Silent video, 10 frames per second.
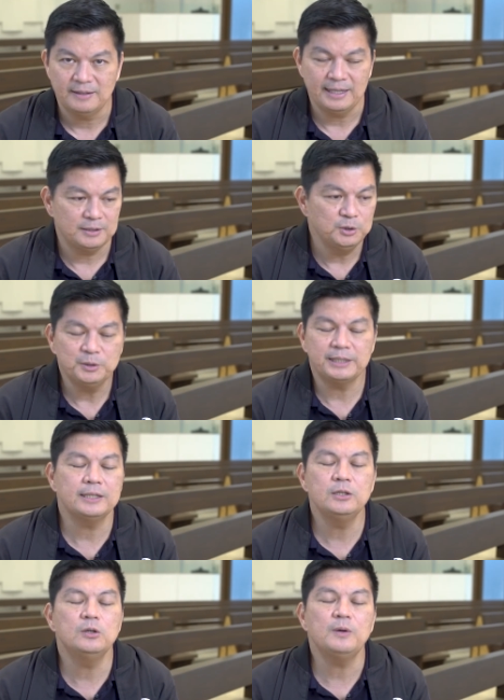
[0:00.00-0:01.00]
Right? You
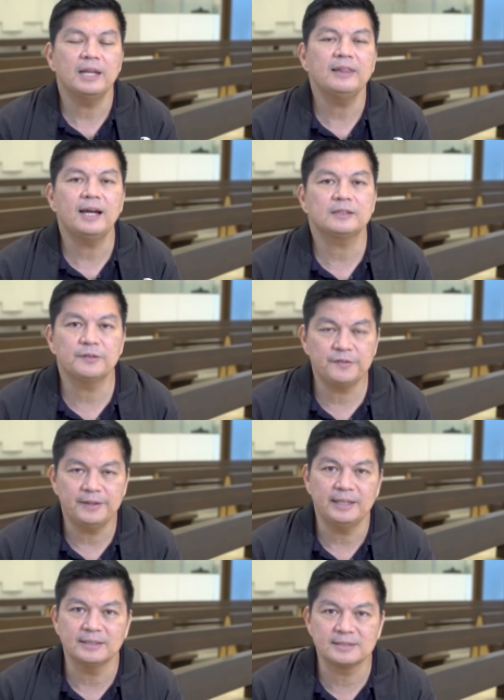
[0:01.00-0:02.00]
can know a lot of
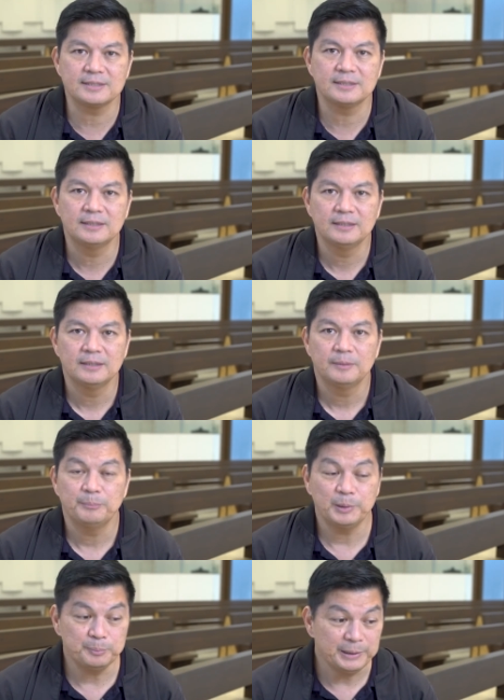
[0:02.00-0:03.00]
things,
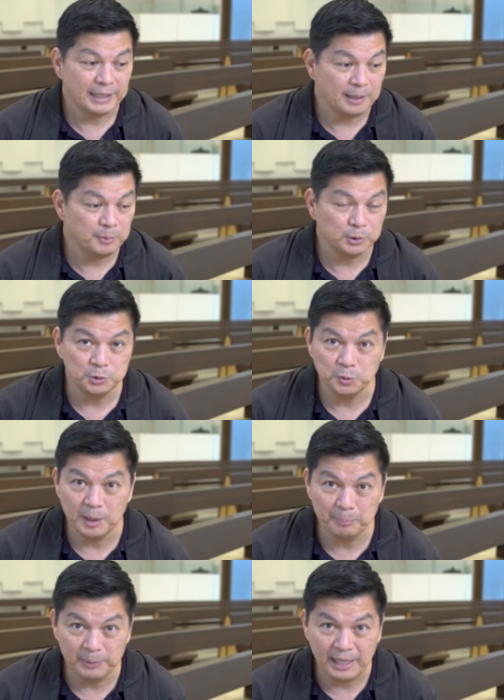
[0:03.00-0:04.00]
but being able to
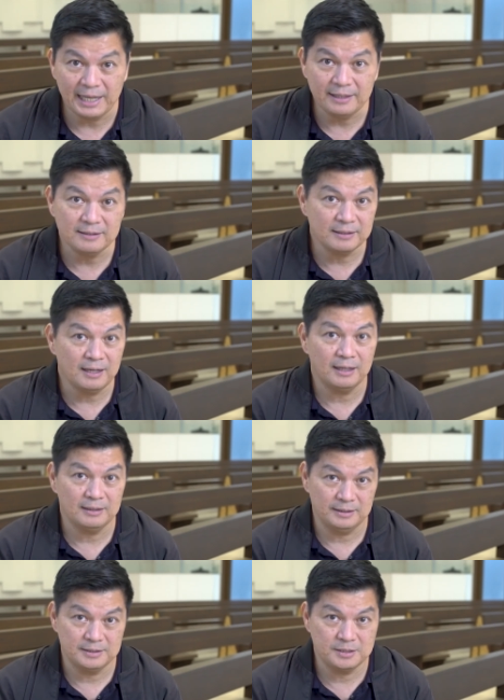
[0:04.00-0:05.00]
apply the
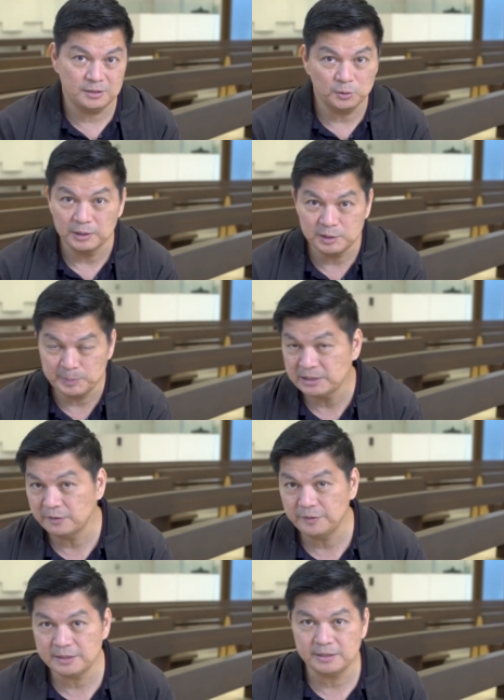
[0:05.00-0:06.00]
knowledge to a
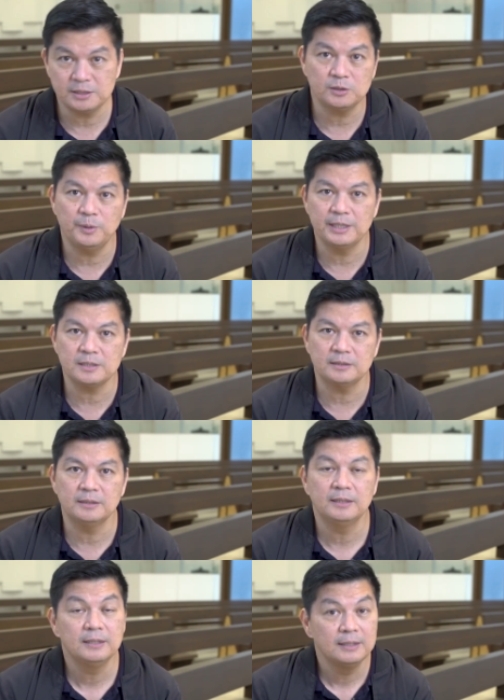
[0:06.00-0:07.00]
specific situation,
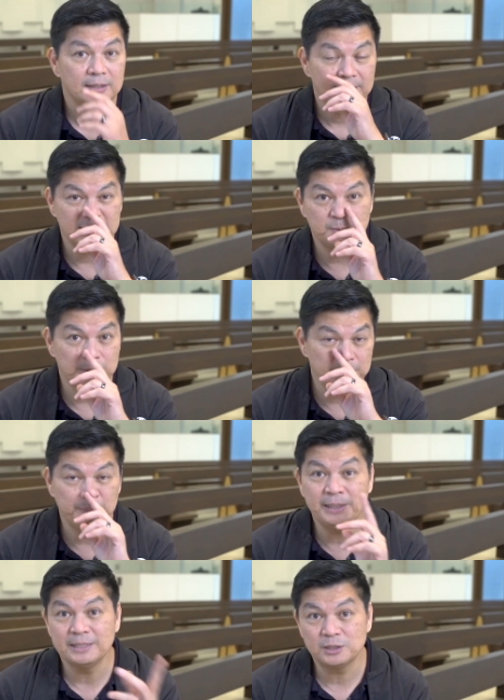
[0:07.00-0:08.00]
that's what it
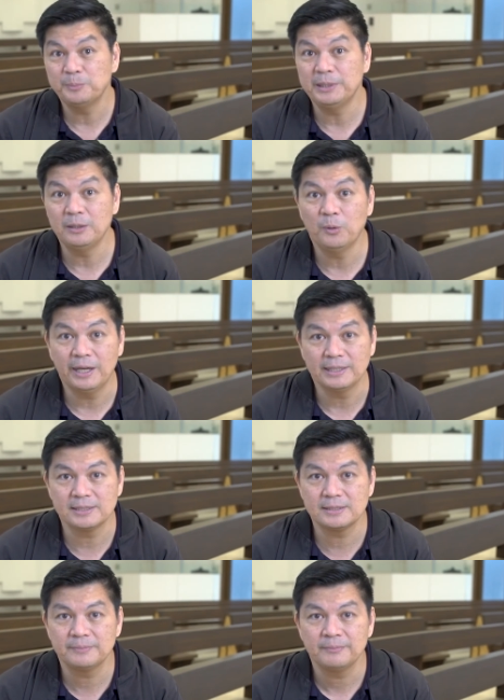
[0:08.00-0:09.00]
means to being
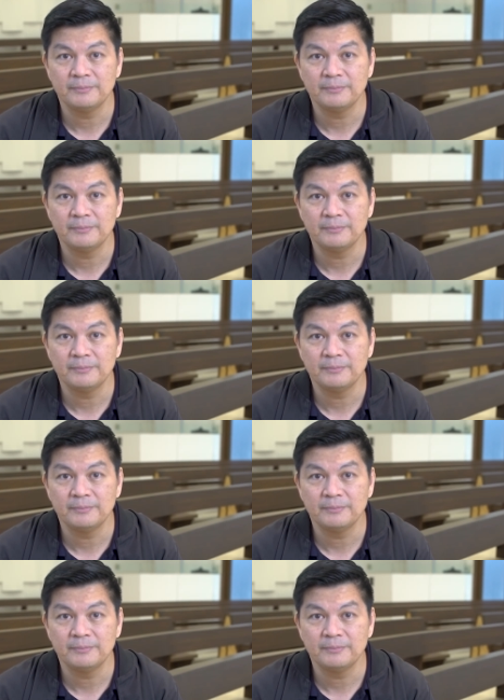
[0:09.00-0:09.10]
wise.